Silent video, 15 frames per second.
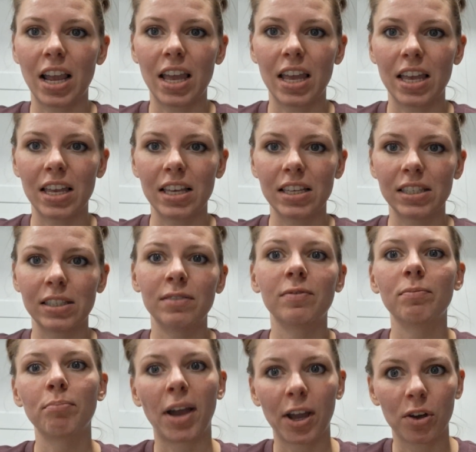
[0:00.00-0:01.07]
is
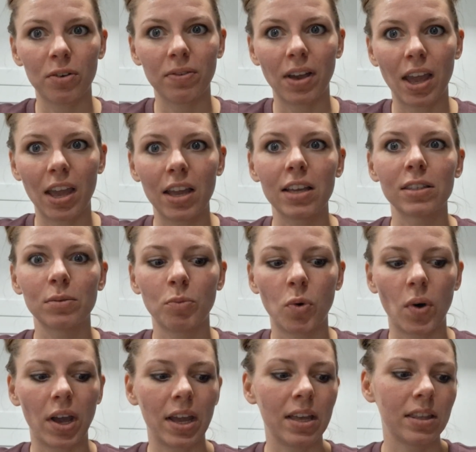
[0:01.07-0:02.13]
Michael Vey. He's a
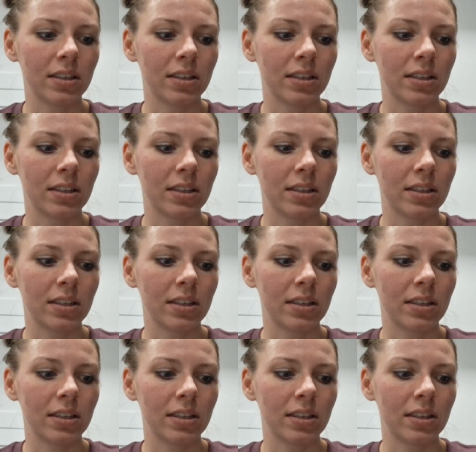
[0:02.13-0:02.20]
boy.